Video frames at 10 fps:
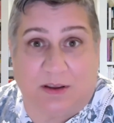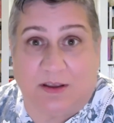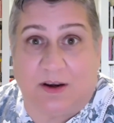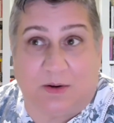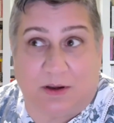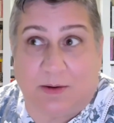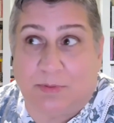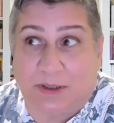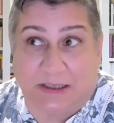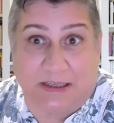you know
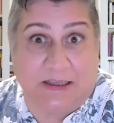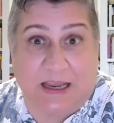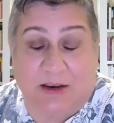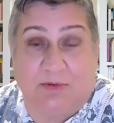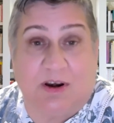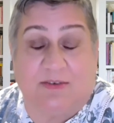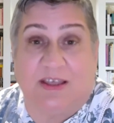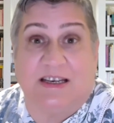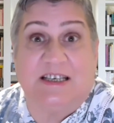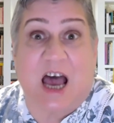completely getting rid of
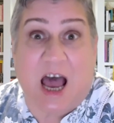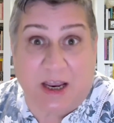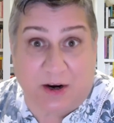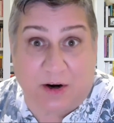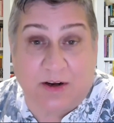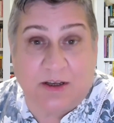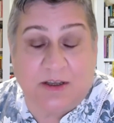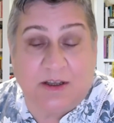the entire